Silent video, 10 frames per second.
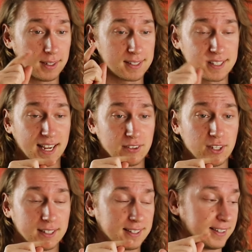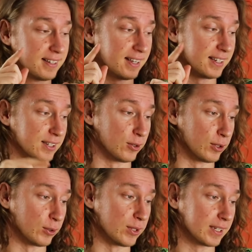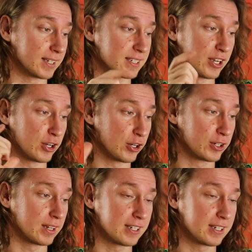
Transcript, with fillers: saved it and downloaded it because I heard